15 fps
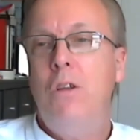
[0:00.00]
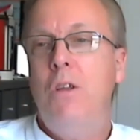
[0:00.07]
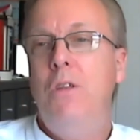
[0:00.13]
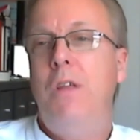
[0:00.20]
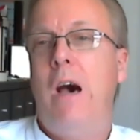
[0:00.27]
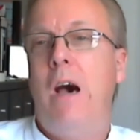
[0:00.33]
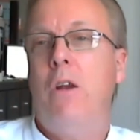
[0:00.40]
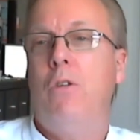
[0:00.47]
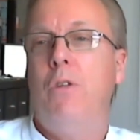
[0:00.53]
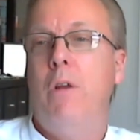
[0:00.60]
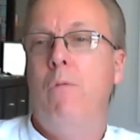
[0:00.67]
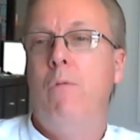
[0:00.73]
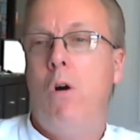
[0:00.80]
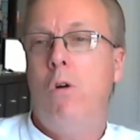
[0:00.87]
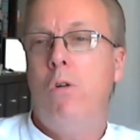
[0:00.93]
and Donald and
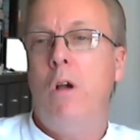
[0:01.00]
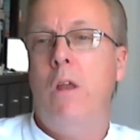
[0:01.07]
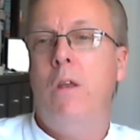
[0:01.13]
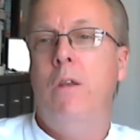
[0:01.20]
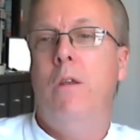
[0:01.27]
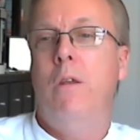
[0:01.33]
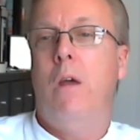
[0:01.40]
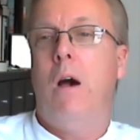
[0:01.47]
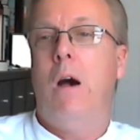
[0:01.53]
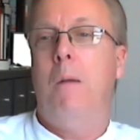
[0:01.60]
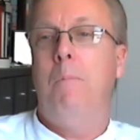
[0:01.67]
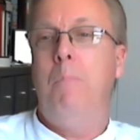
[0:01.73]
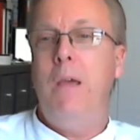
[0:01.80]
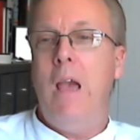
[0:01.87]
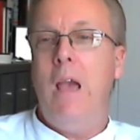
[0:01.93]
Roland
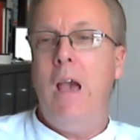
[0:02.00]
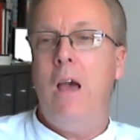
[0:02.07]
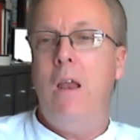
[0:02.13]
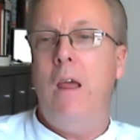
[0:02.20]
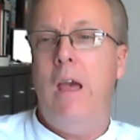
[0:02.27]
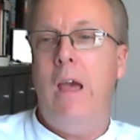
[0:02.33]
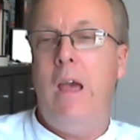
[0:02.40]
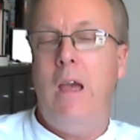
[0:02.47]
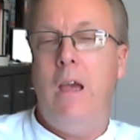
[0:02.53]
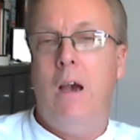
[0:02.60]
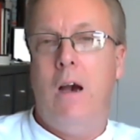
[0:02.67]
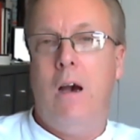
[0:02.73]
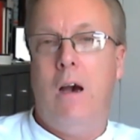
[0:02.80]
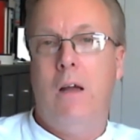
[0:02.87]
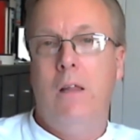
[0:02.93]
began a
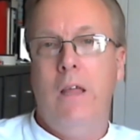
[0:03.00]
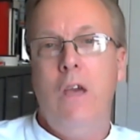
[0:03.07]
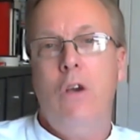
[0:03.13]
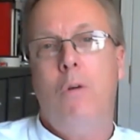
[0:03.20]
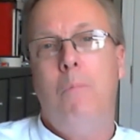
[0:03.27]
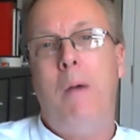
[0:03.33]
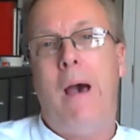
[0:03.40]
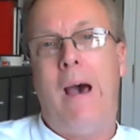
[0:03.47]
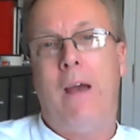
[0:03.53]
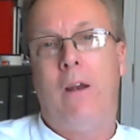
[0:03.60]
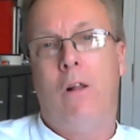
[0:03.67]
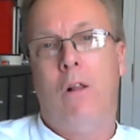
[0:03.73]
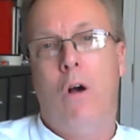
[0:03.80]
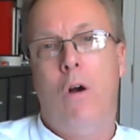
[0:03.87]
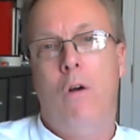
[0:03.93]
legal
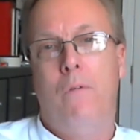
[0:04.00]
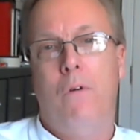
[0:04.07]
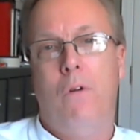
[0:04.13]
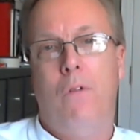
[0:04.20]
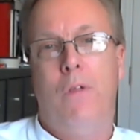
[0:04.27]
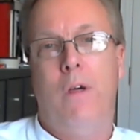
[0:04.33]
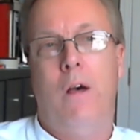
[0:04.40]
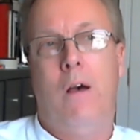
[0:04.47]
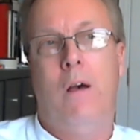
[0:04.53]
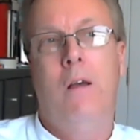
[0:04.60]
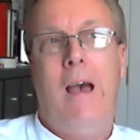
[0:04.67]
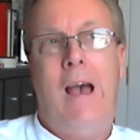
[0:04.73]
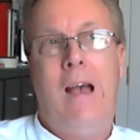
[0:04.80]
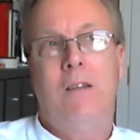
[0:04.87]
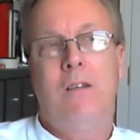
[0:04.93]
battle over the
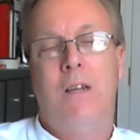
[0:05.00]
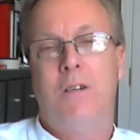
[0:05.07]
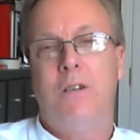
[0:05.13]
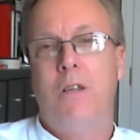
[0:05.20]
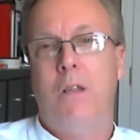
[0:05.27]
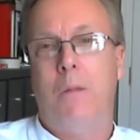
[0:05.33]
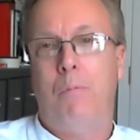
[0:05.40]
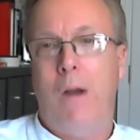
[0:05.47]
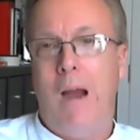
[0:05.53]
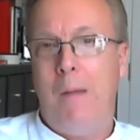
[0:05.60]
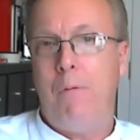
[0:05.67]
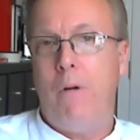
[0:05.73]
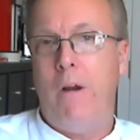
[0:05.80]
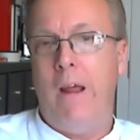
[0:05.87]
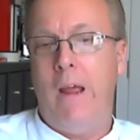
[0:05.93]
access to the
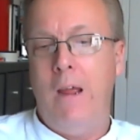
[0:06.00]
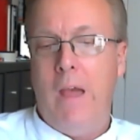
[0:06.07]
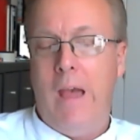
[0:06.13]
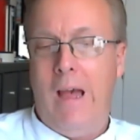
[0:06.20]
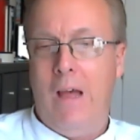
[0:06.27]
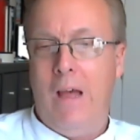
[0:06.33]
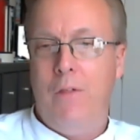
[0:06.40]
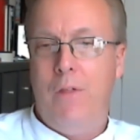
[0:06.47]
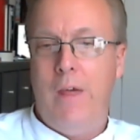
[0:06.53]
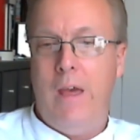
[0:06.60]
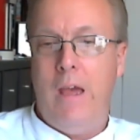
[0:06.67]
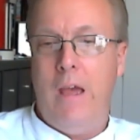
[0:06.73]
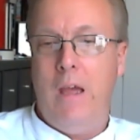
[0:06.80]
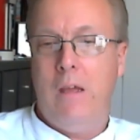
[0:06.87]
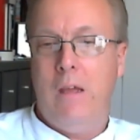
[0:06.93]
property, and
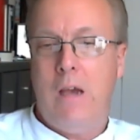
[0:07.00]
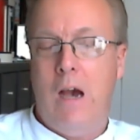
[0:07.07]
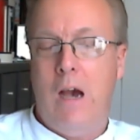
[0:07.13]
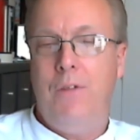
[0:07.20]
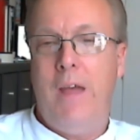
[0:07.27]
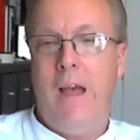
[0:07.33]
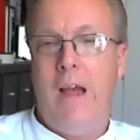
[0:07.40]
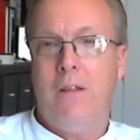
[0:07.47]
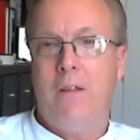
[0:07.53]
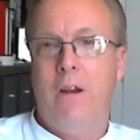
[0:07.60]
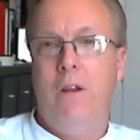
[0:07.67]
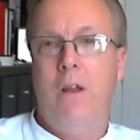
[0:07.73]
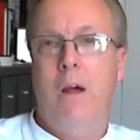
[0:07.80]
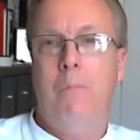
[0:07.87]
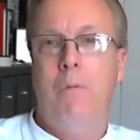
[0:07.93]
they contacted
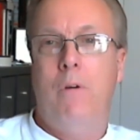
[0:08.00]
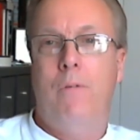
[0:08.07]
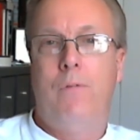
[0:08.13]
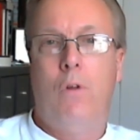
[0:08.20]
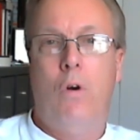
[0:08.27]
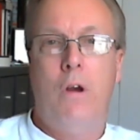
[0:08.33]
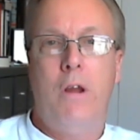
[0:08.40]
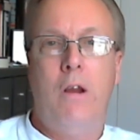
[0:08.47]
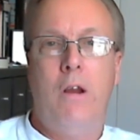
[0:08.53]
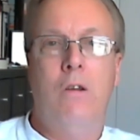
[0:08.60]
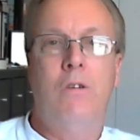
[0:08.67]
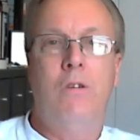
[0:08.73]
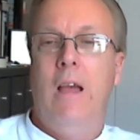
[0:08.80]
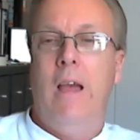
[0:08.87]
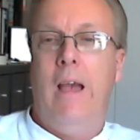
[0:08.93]
a number of
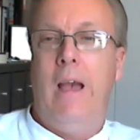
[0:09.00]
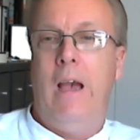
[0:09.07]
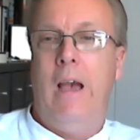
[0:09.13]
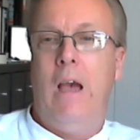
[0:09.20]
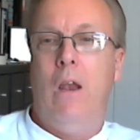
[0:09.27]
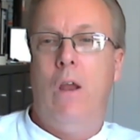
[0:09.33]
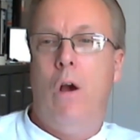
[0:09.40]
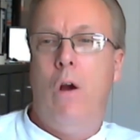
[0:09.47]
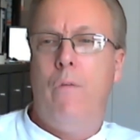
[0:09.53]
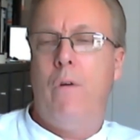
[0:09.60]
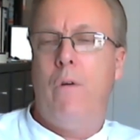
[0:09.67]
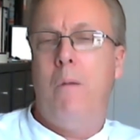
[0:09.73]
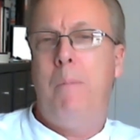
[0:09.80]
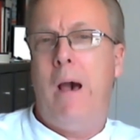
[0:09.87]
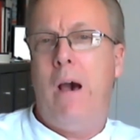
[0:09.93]
lawyers. And
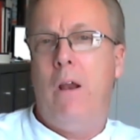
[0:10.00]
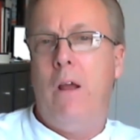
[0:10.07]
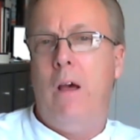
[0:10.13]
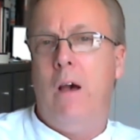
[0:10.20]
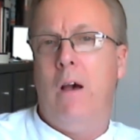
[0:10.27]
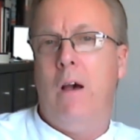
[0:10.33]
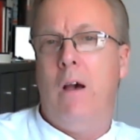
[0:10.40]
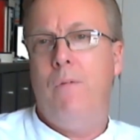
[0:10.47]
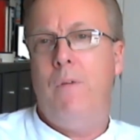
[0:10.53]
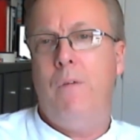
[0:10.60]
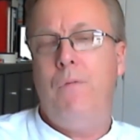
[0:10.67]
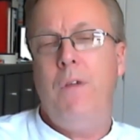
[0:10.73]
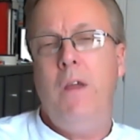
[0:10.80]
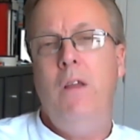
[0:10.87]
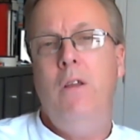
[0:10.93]
over about a
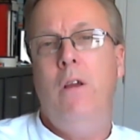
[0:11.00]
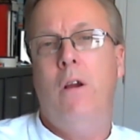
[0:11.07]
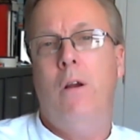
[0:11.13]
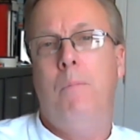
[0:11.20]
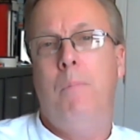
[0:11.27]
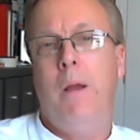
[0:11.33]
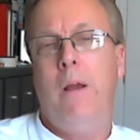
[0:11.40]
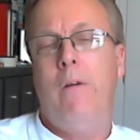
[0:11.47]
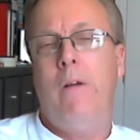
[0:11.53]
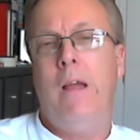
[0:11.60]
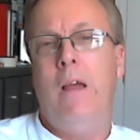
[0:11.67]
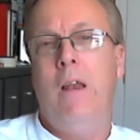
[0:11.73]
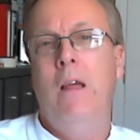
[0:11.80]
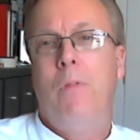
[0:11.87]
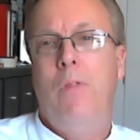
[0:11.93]
15-year
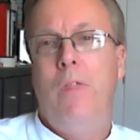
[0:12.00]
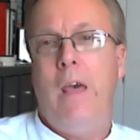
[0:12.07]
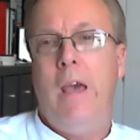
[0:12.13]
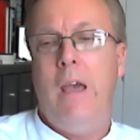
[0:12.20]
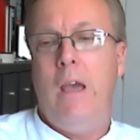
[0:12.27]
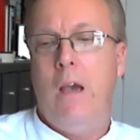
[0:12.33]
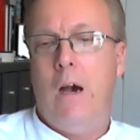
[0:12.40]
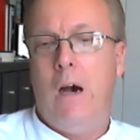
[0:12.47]
period, they